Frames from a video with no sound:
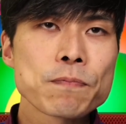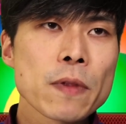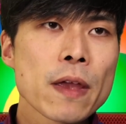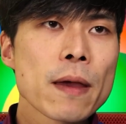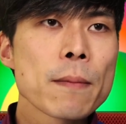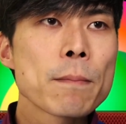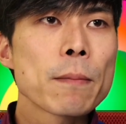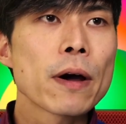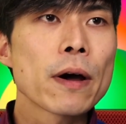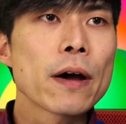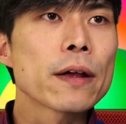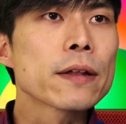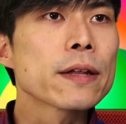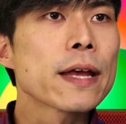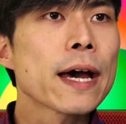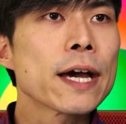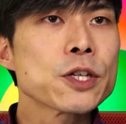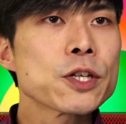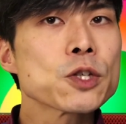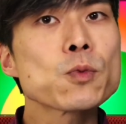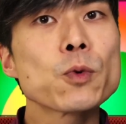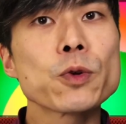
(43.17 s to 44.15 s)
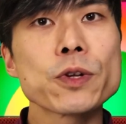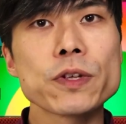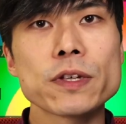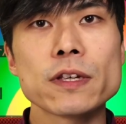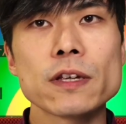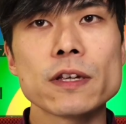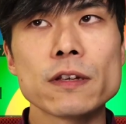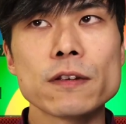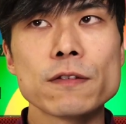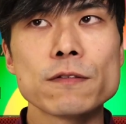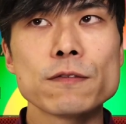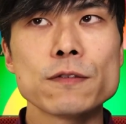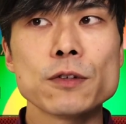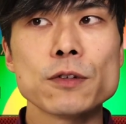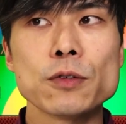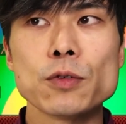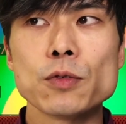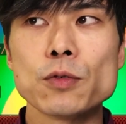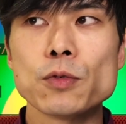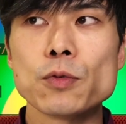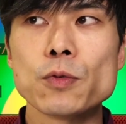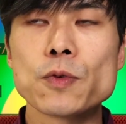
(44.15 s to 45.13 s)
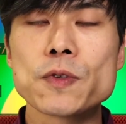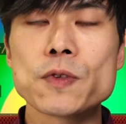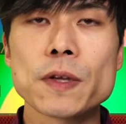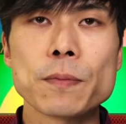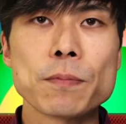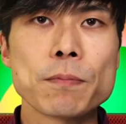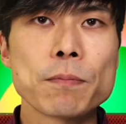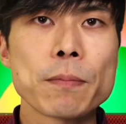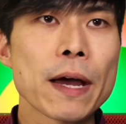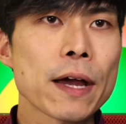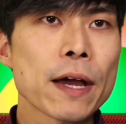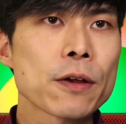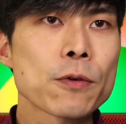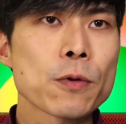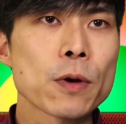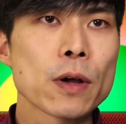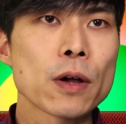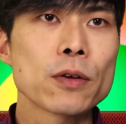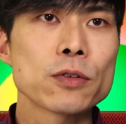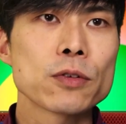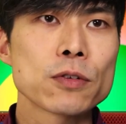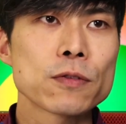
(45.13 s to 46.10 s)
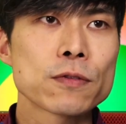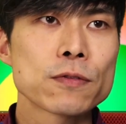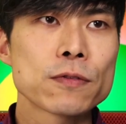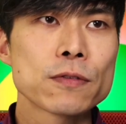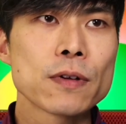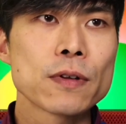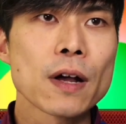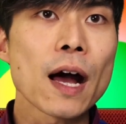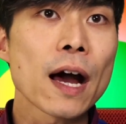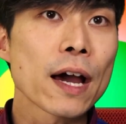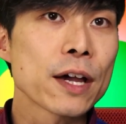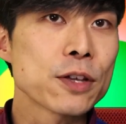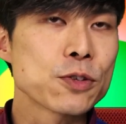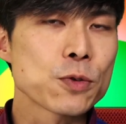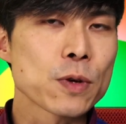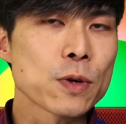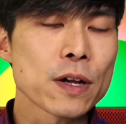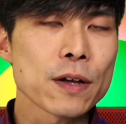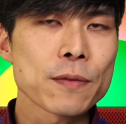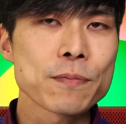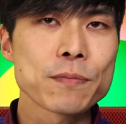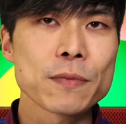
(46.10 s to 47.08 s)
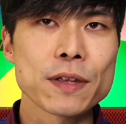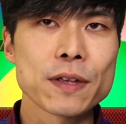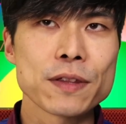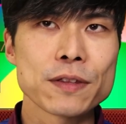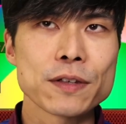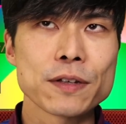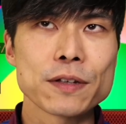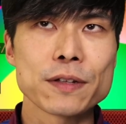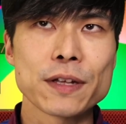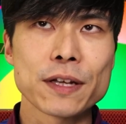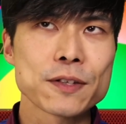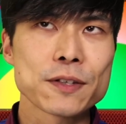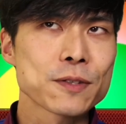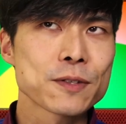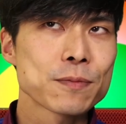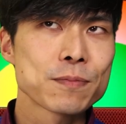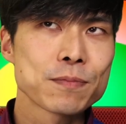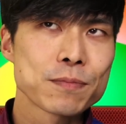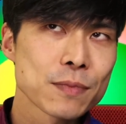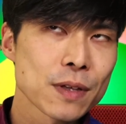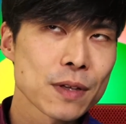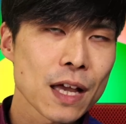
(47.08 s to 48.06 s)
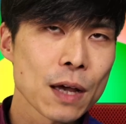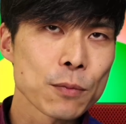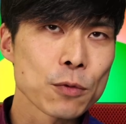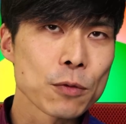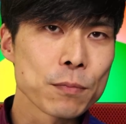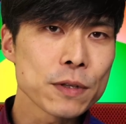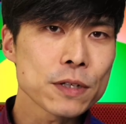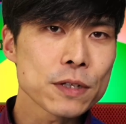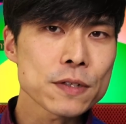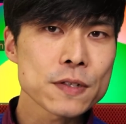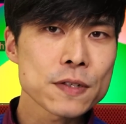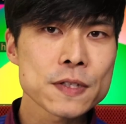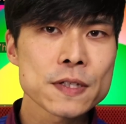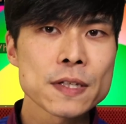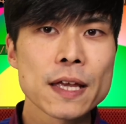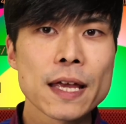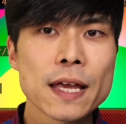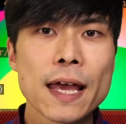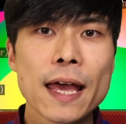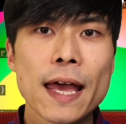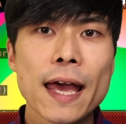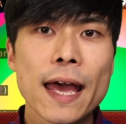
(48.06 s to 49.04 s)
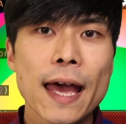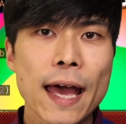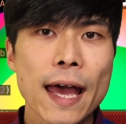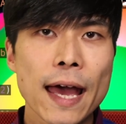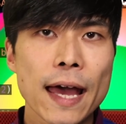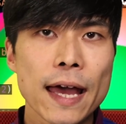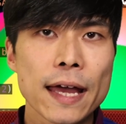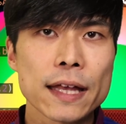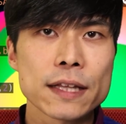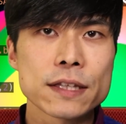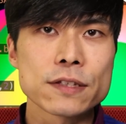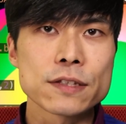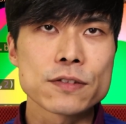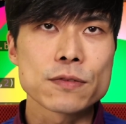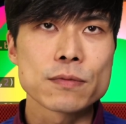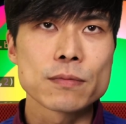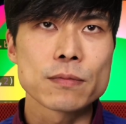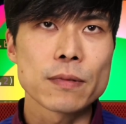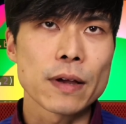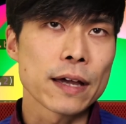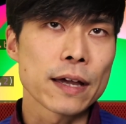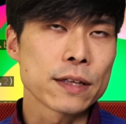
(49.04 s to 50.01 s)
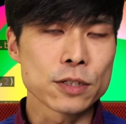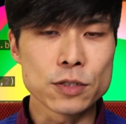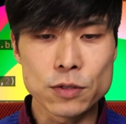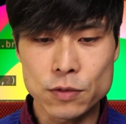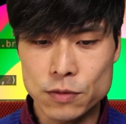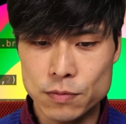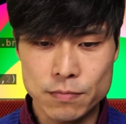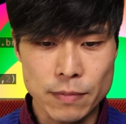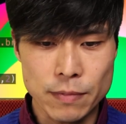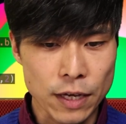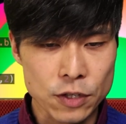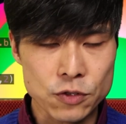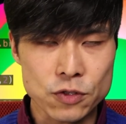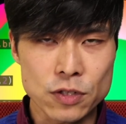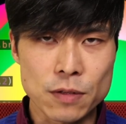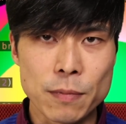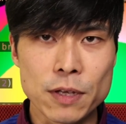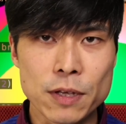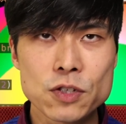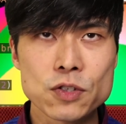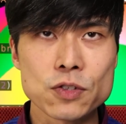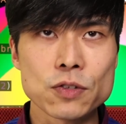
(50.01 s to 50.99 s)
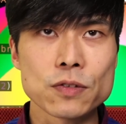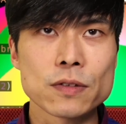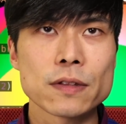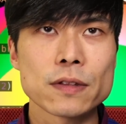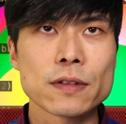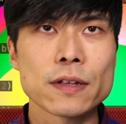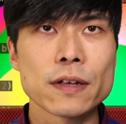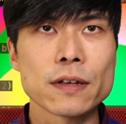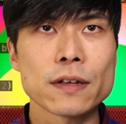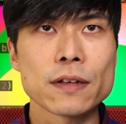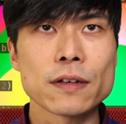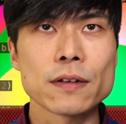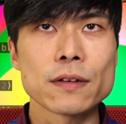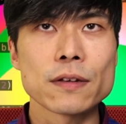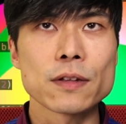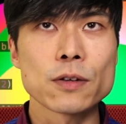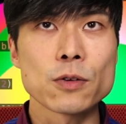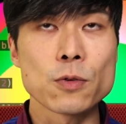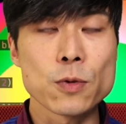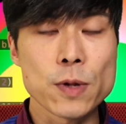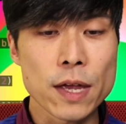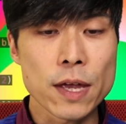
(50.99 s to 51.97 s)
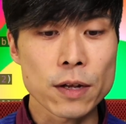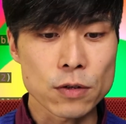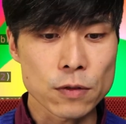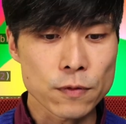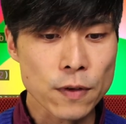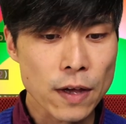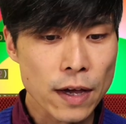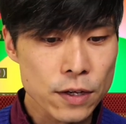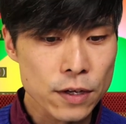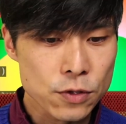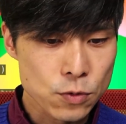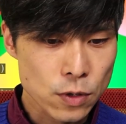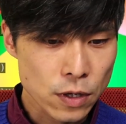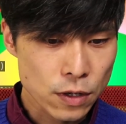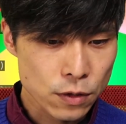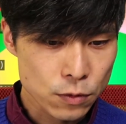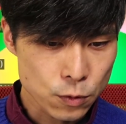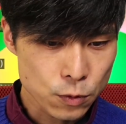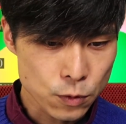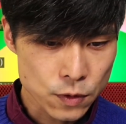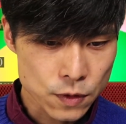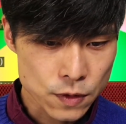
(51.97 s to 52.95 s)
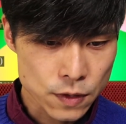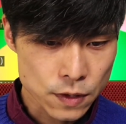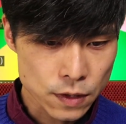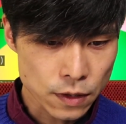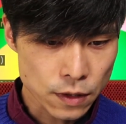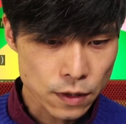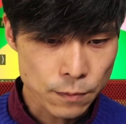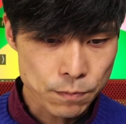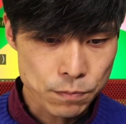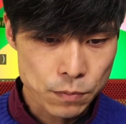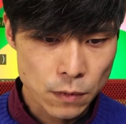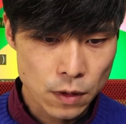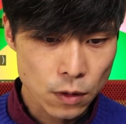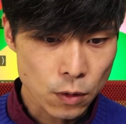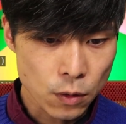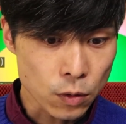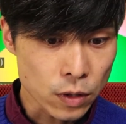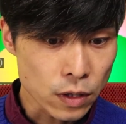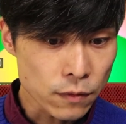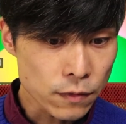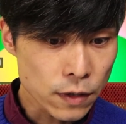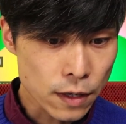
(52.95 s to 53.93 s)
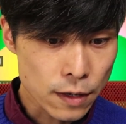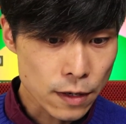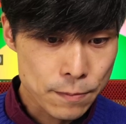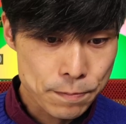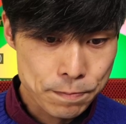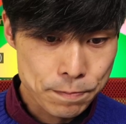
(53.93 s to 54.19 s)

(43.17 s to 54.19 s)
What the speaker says: But I just want to give you some background of Hydra in the next couple of minutes. And I didn't actually mention the creator of Hydra, who is Olivia.